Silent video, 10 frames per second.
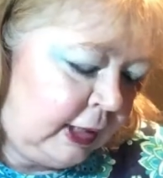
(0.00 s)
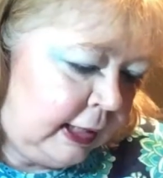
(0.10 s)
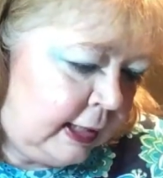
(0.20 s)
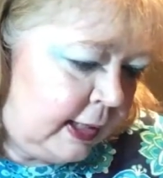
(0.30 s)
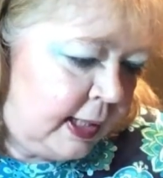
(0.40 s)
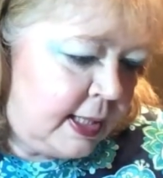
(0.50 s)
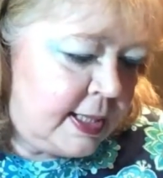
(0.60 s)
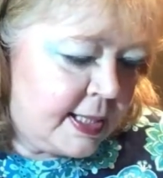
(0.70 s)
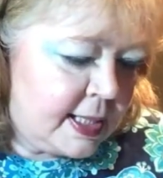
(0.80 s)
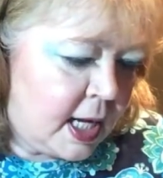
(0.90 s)
And
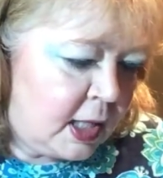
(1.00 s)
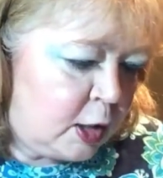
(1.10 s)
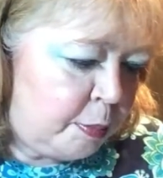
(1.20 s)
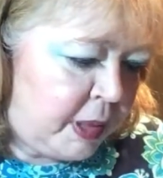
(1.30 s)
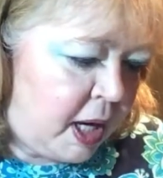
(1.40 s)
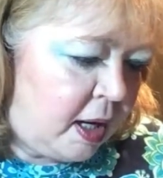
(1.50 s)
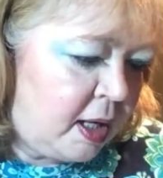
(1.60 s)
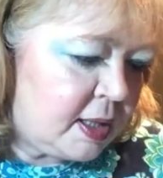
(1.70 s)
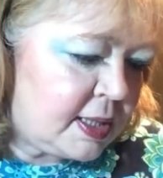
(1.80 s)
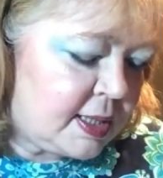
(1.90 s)
inside the
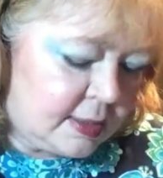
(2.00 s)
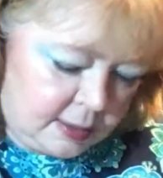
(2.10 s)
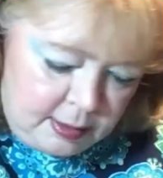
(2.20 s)
box,